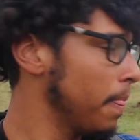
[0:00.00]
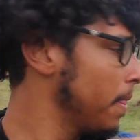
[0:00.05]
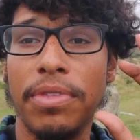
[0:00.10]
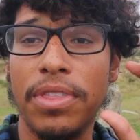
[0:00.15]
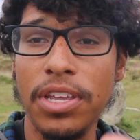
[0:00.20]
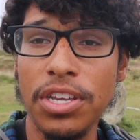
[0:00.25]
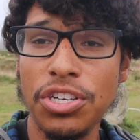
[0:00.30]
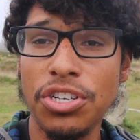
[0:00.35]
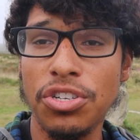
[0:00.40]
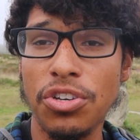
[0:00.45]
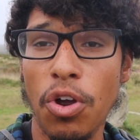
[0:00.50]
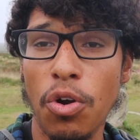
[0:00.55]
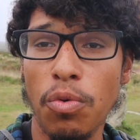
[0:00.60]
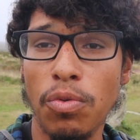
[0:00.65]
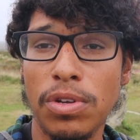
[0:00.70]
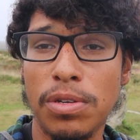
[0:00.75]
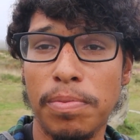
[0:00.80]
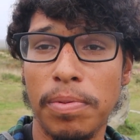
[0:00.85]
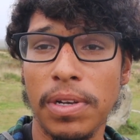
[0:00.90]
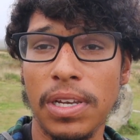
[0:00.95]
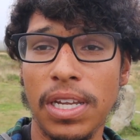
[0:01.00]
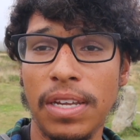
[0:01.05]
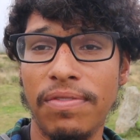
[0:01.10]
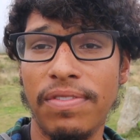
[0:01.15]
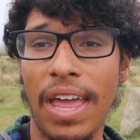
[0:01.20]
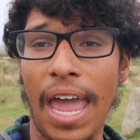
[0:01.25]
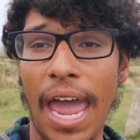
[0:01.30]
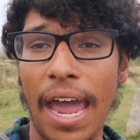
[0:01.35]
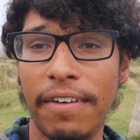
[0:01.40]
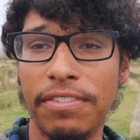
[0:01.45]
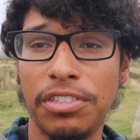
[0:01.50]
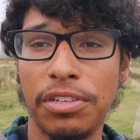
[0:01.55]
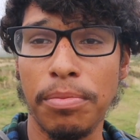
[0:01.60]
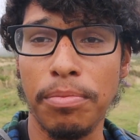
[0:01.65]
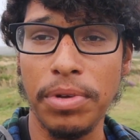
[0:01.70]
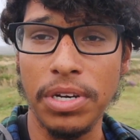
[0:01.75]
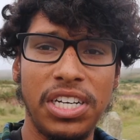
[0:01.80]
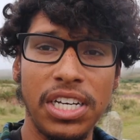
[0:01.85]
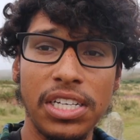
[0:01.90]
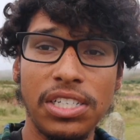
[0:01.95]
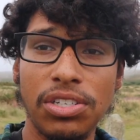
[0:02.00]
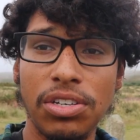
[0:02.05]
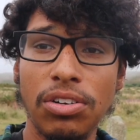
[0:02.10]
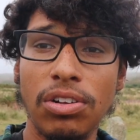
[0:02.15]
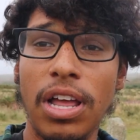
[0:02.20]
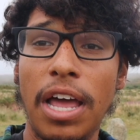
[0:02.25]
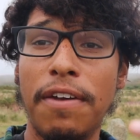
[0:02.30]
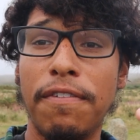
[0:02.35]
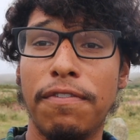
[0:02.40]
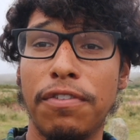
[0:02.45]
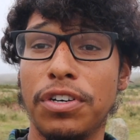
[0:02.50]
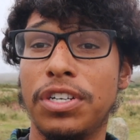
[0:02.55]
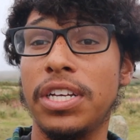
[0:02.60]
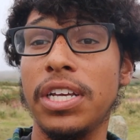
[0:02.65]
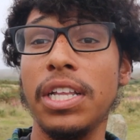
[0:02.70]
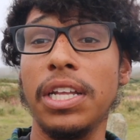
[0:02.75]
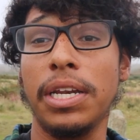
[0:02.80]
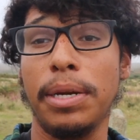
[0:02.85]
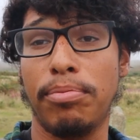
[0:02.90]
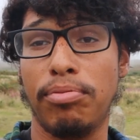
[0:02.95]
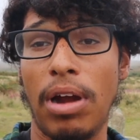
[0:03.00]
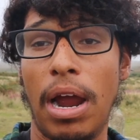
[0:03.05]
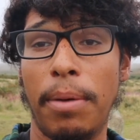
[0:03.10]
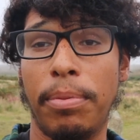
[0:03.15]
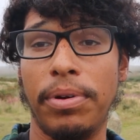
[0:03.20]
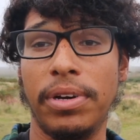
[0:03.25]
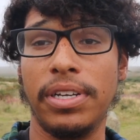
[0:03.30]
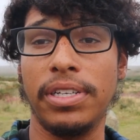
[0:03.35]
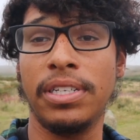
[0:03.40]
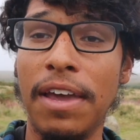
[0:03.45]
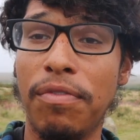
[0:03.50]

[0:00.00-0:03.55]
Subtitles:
This stone was believed to have some medicinal and fertility properties.